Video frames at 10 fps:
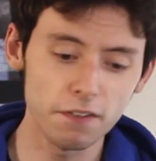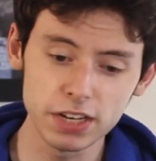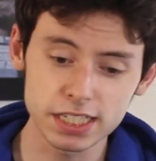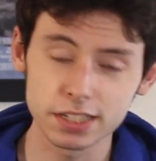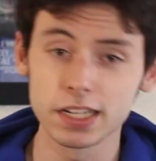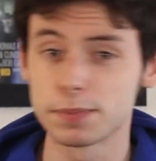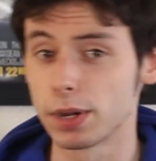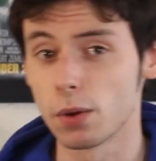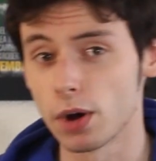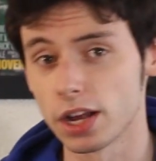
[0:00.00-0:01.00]
Obviously,
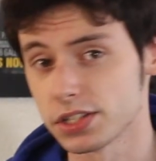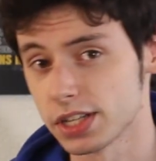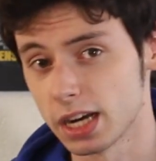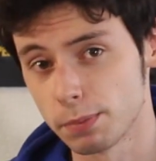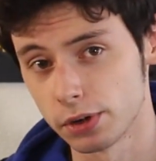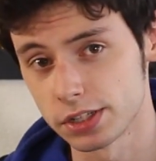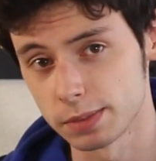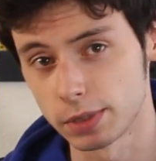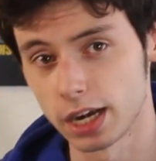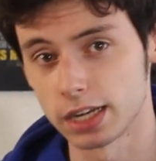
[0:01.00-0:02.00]
it's been a while since I
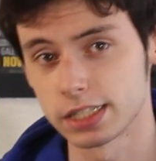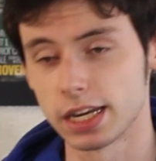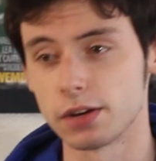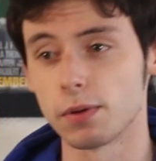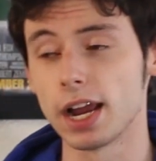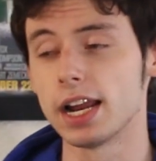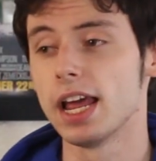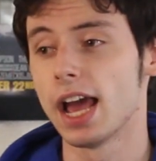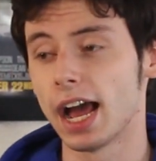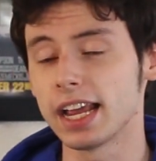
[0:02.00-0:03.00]
uploaded some content,
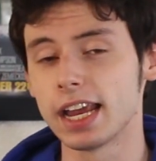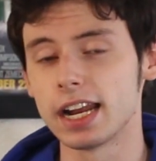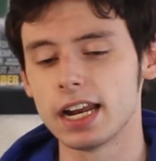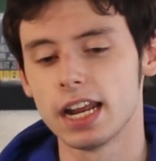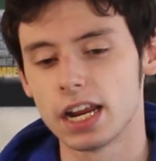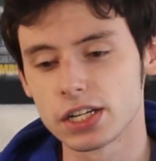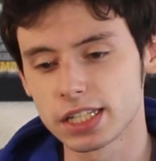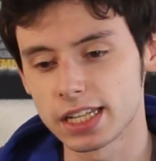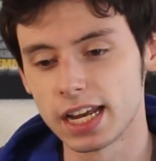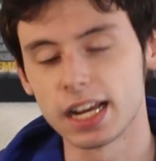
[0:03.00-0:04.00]
right? I get it.
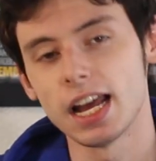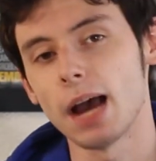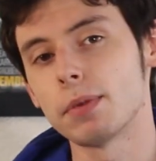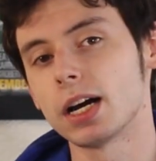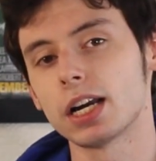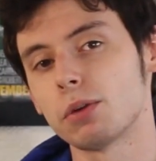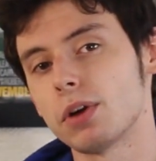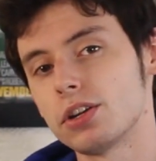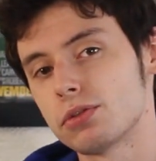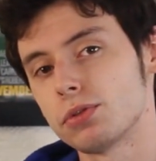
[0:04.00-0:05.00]
Here's the thing. I'm not
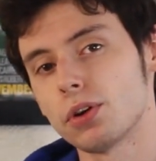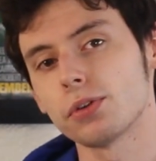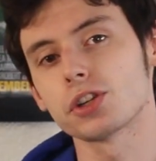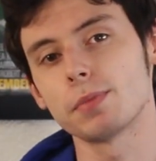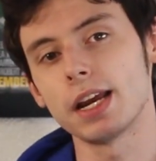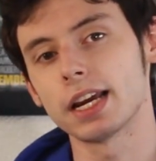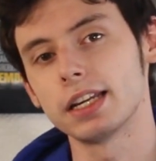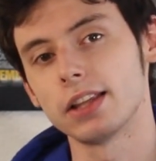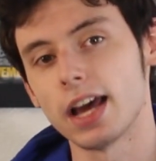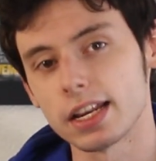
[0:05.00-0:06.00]
going to run through the whole
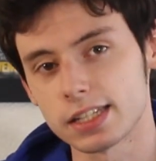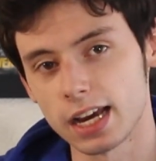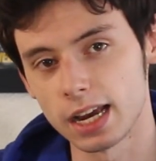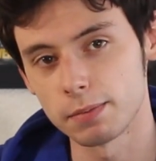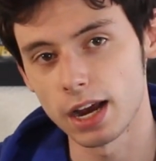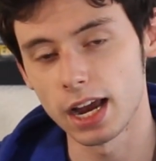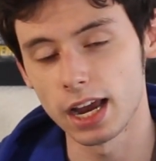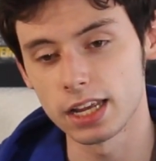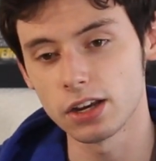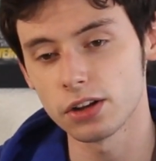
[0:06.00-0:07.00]
shebang I did last time.
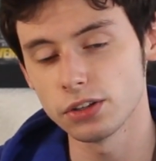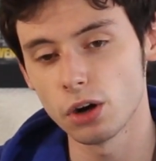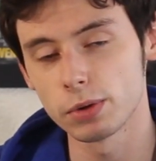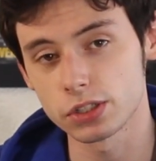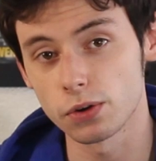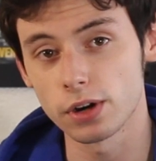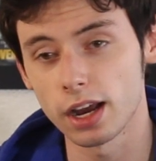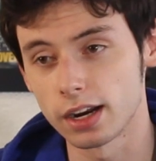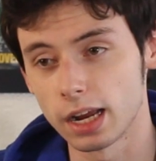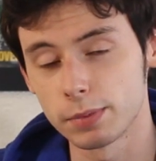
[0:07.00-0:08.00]
Y'all know what's
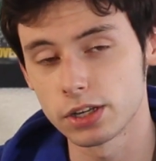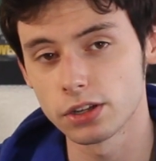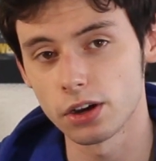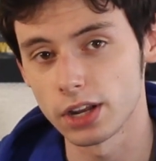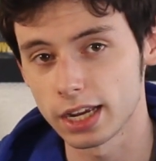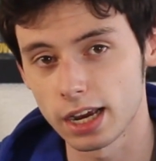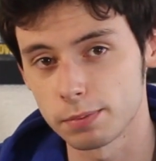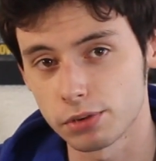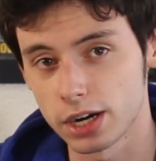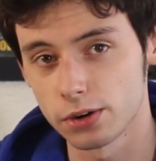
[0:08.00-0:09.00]
going on. I'm an adult. I
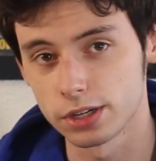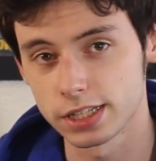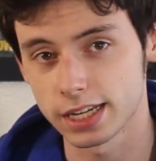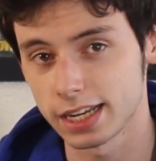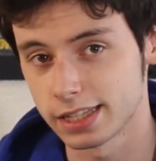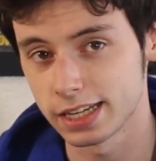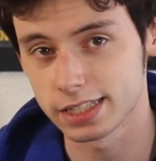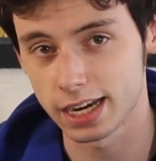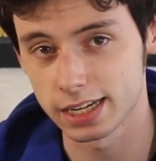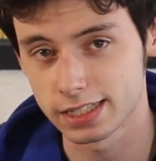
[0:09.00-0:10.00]
got priorities. I got
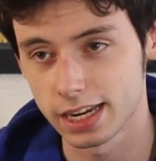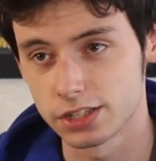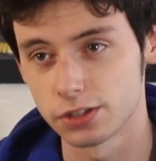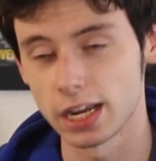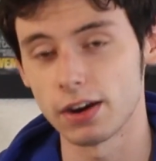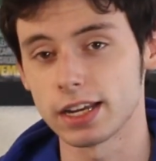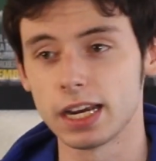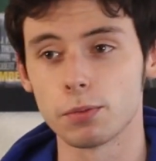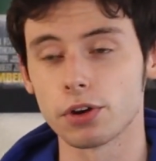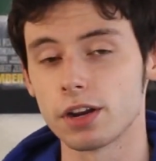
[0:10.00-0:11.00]
things I got to attend to now.
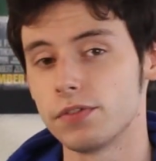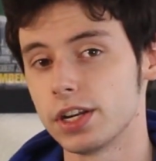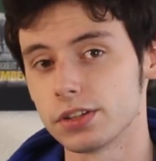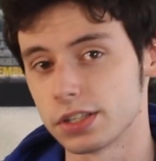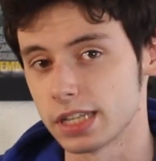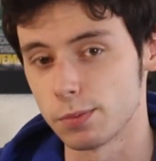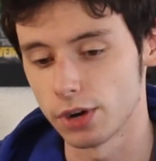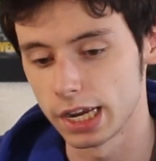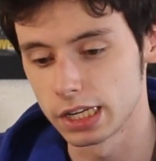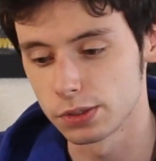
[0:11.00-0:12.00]
I can't work on videos the
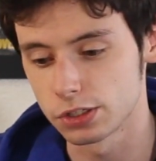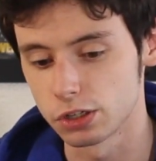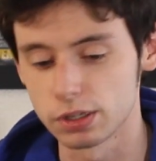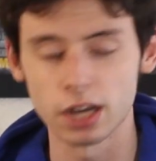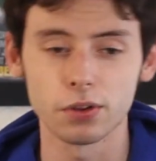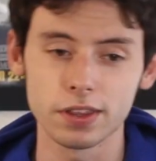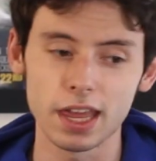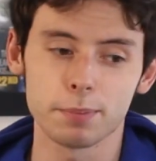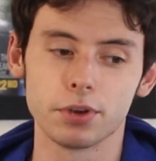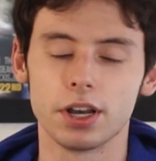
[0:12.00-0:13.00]
same way I used to. Not
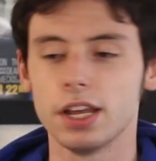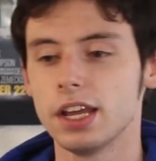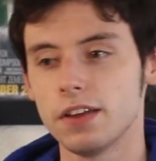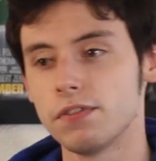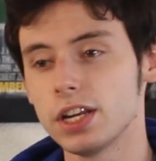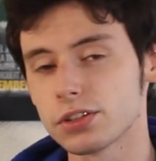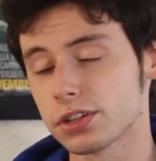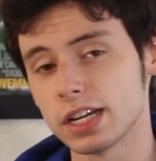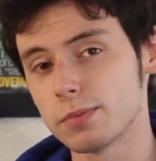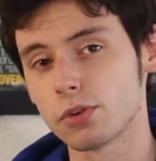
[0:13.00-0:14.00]
only that, but
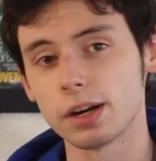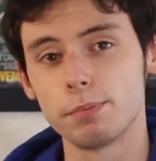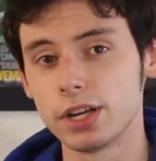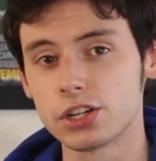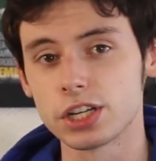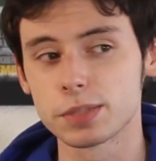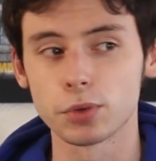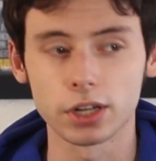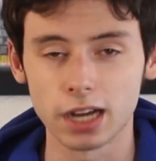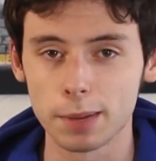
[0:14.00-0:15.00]
videos are getting more
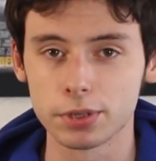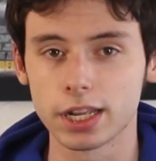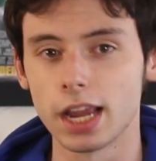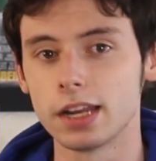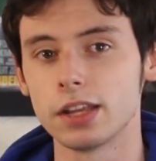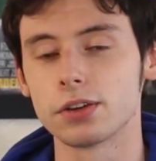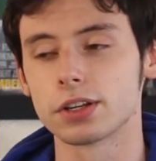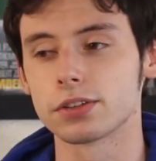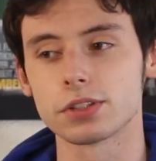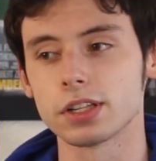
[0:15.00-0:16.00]
ambitious, more
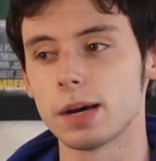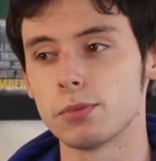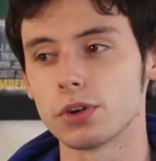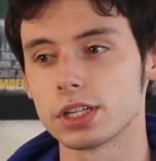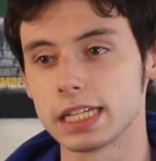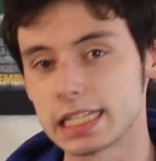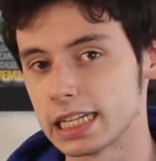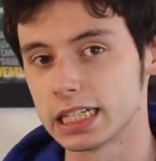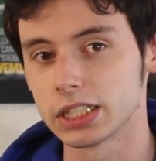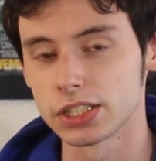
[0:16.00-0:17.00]
complicated. There's a lot more
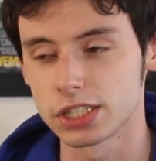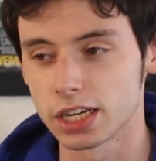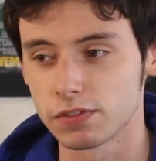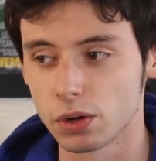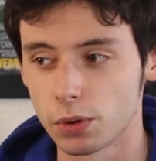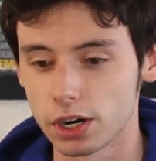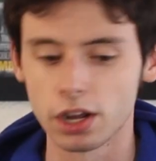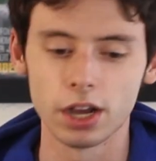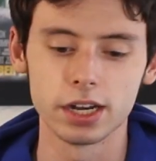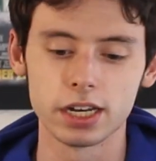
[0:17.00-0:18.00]
detail and stuff
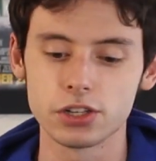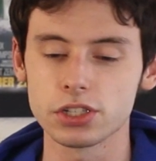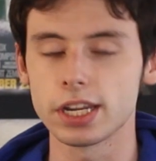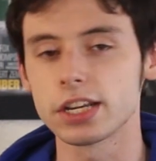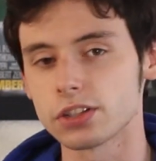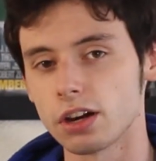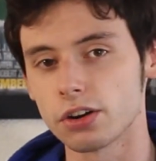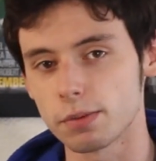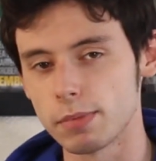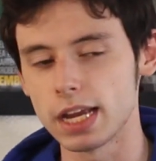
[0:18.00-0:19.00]
going on, and it just takes
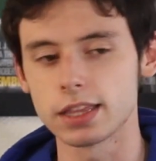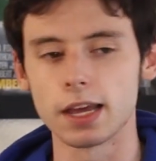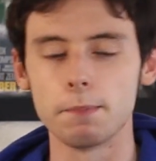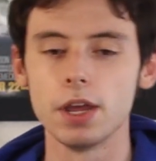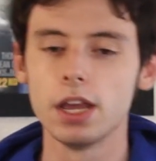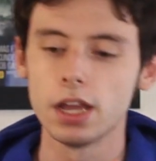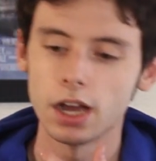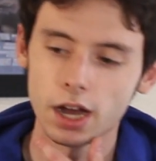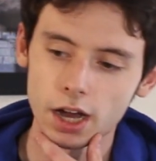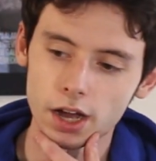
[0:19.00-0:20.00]
longer to make them.
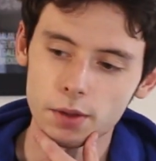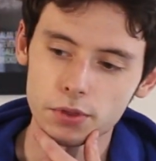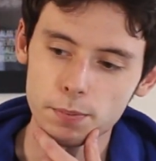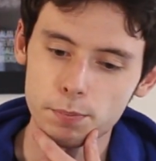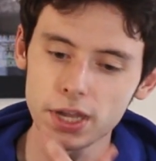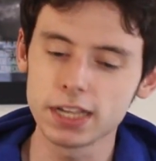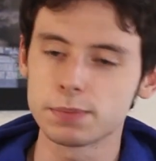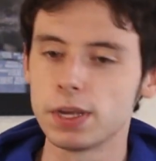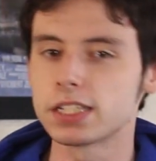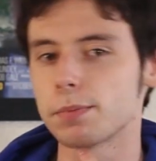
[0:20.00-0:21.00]
The
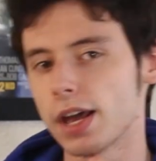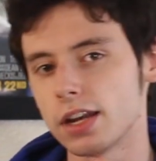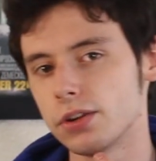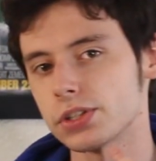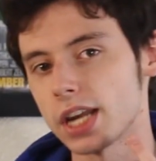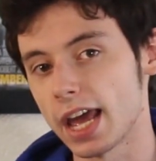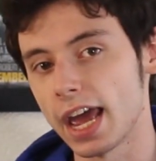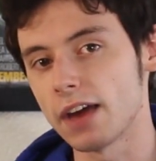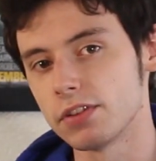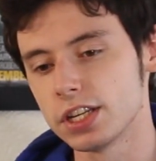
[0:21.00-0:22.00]
biggest piece of bad news
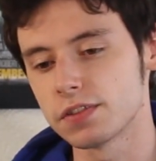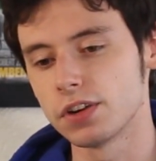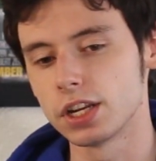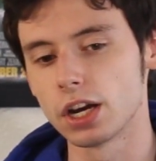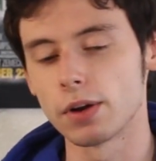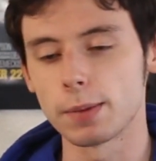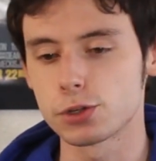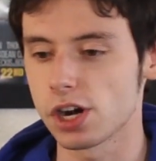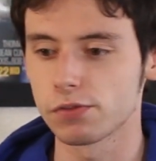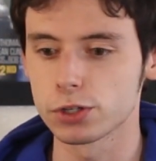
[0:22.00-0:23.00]
that I have in this video,
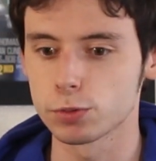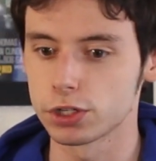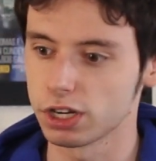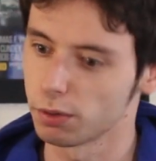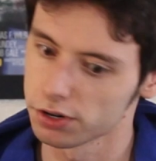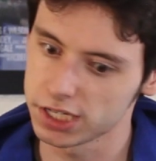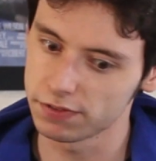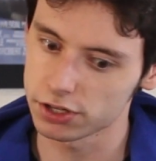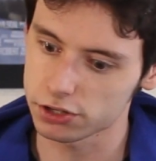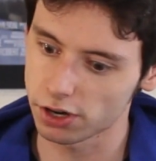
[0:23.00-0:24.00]
and I'm sure everyone's wondering,
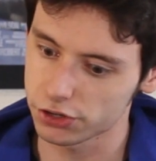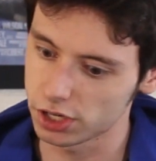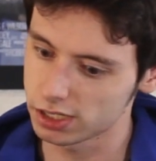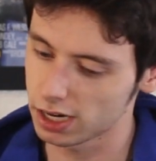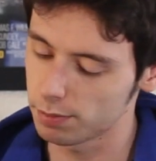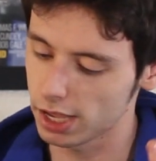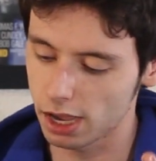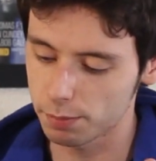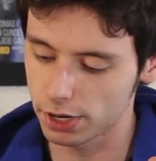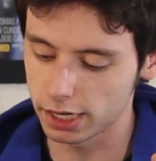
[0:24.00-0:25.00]
where's Eva Destruction? You said
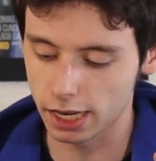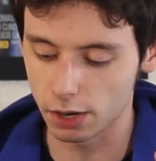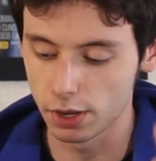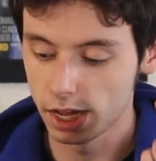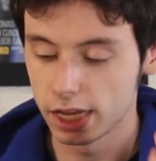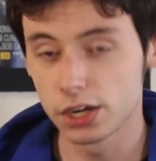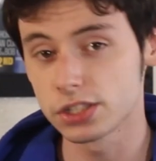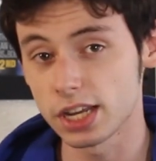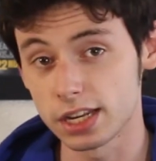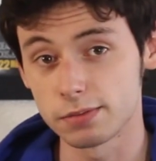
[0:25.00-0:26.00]
it'd be out by now.
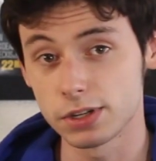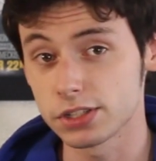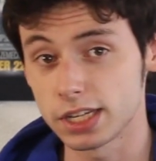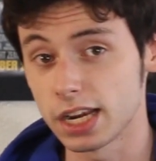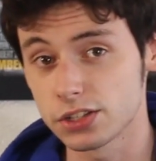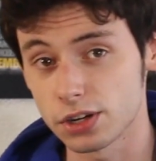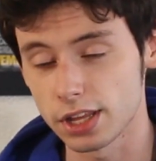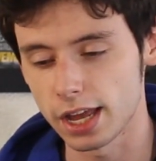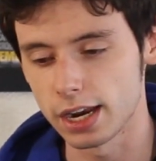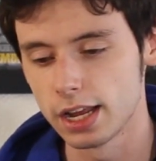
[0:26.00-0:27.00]
Here's the
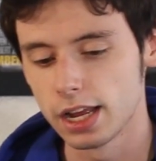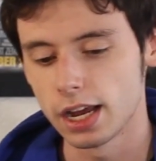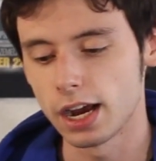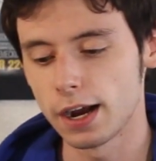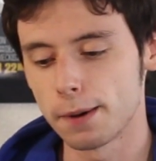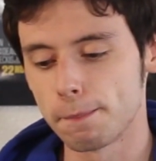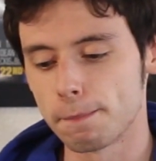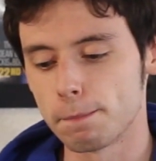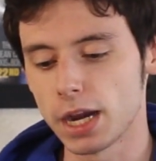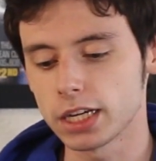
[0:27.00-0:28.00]
answer to that.
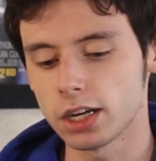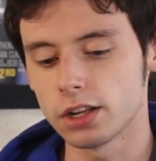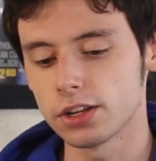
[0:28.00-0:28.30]
My